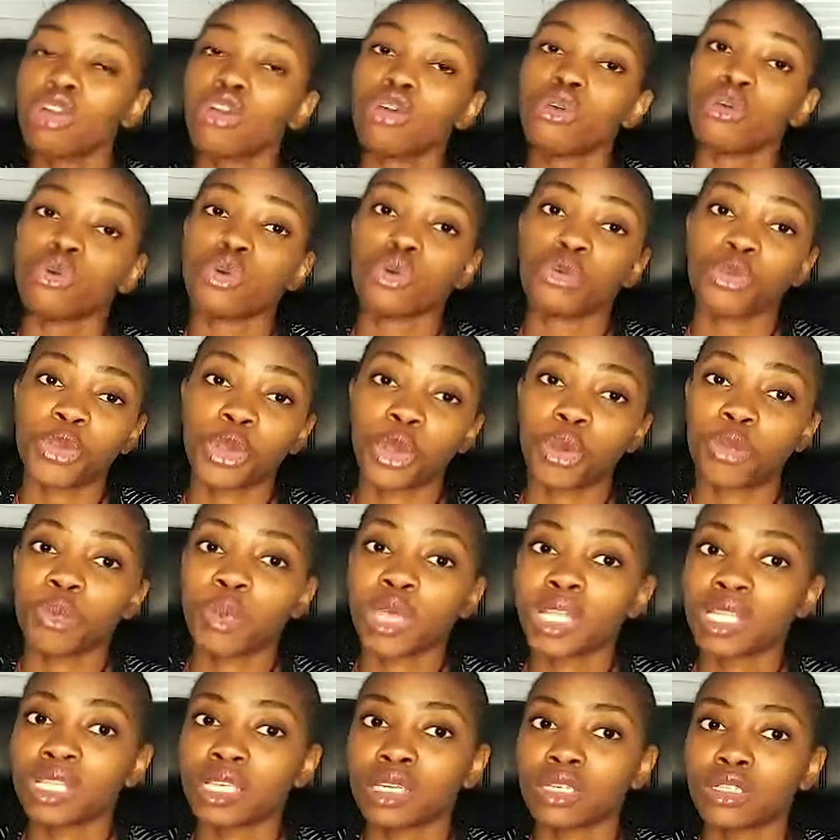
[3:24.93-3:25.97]
your
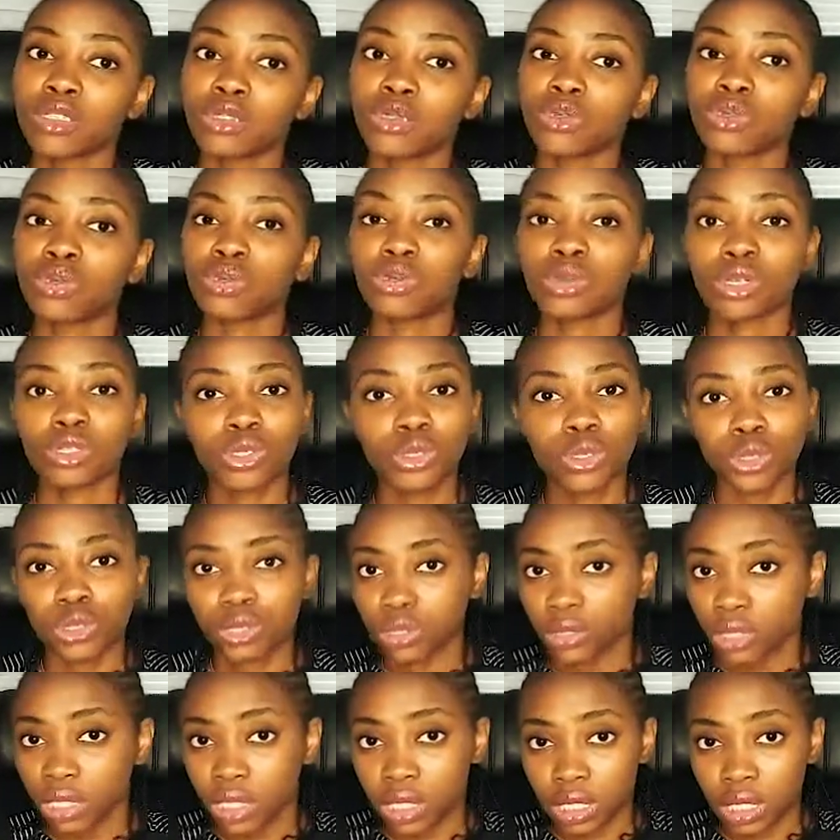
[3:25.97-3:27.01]
recommenders do not
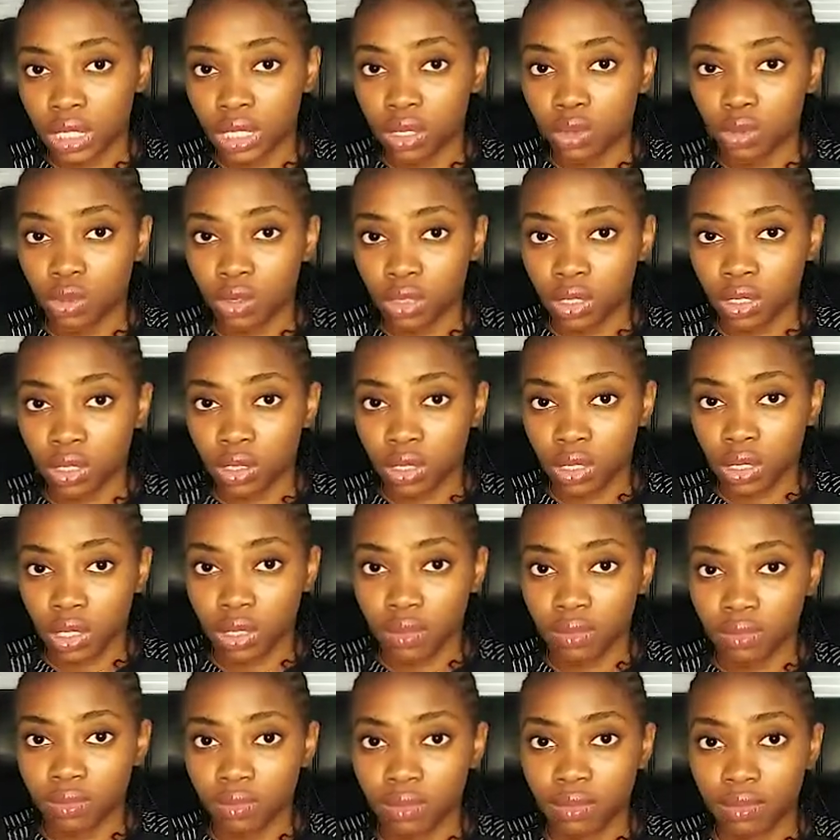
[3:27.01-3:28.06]
contradict one another.
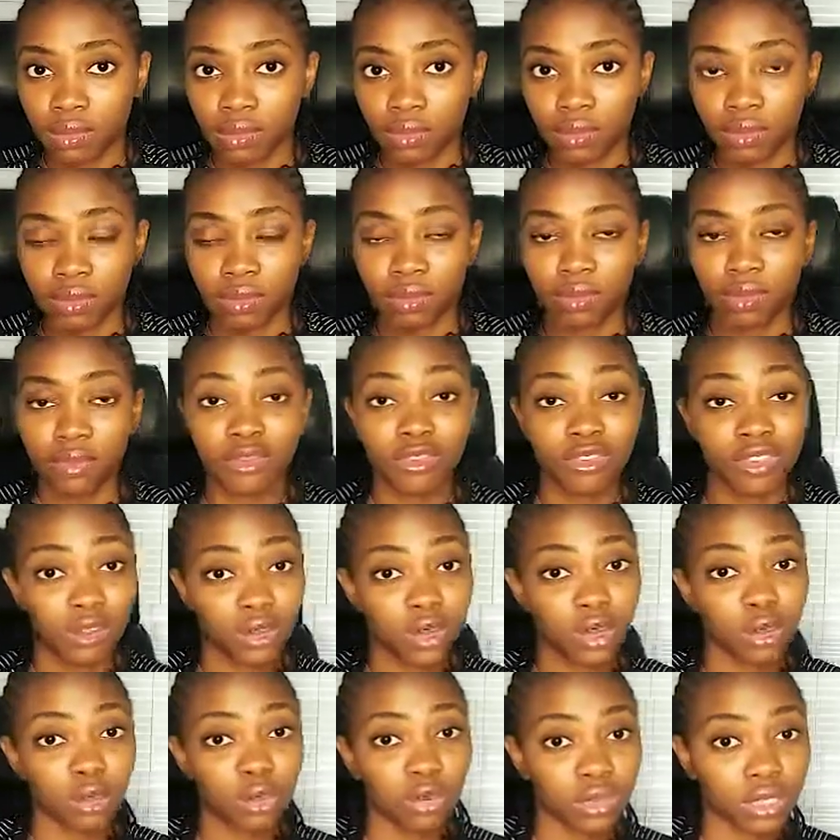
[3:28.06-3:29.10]

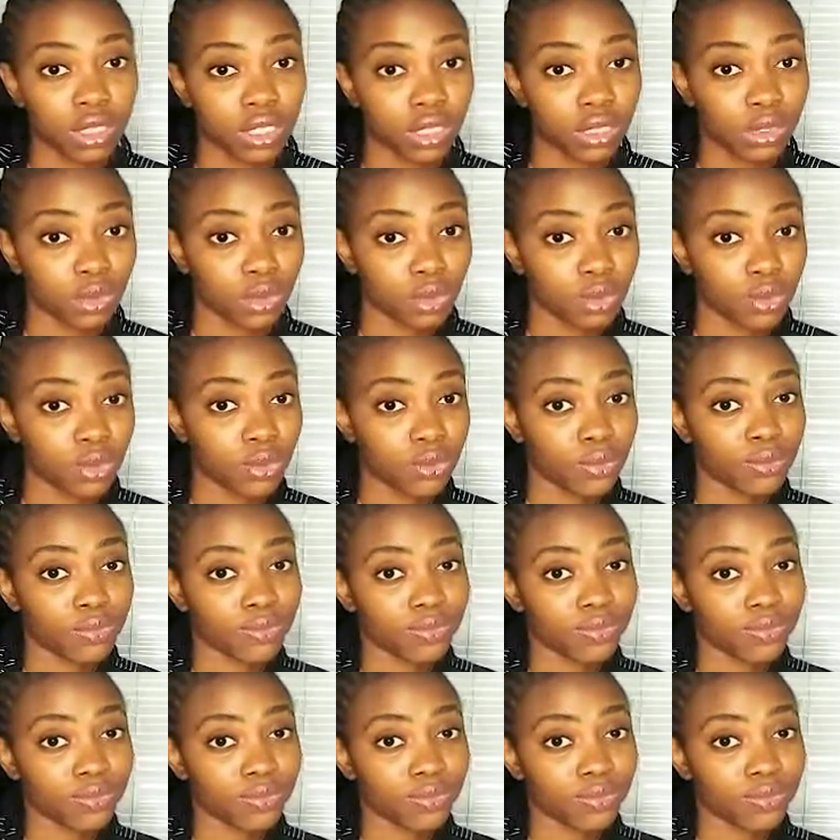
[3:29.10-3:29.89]
Very important also.